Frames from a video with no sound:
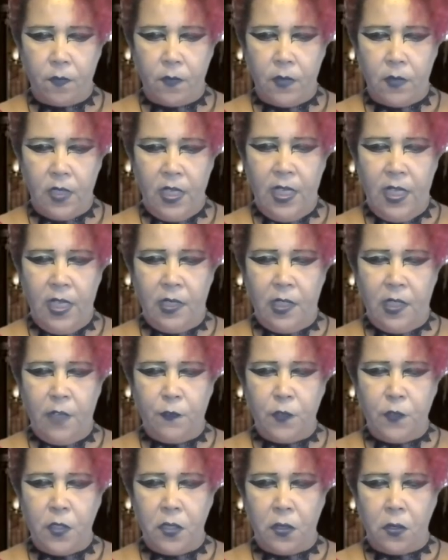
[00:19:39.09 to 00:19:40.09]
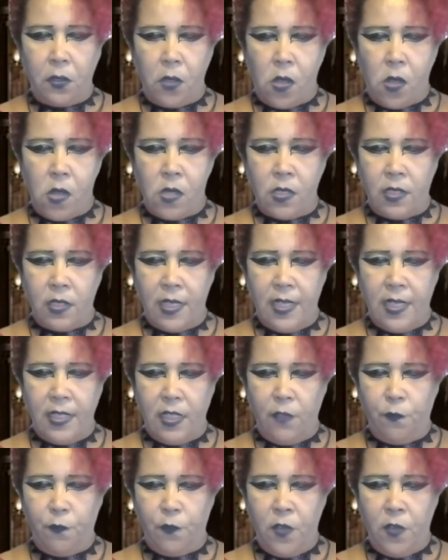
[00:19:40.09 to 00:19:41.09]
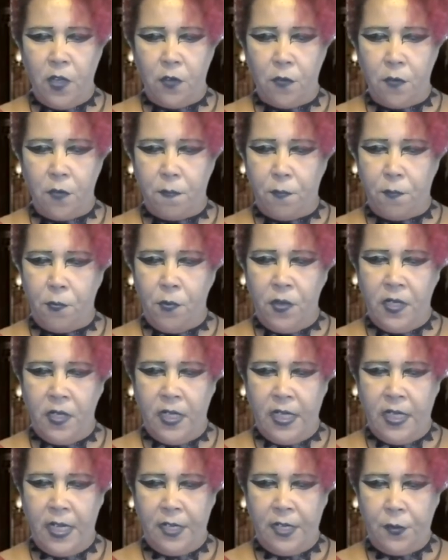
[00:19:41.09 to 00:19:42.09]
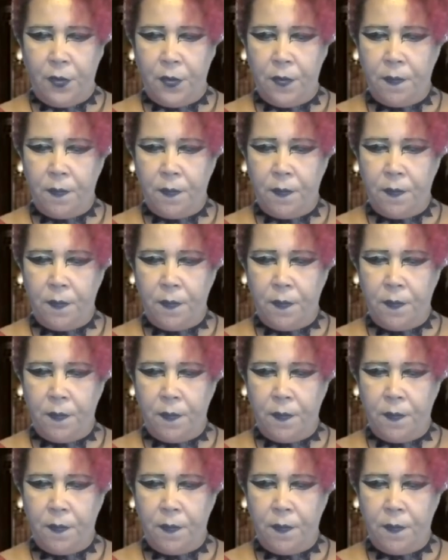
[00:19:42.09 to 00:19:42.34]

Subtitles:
He lifted a long, lazy finger and pointed at her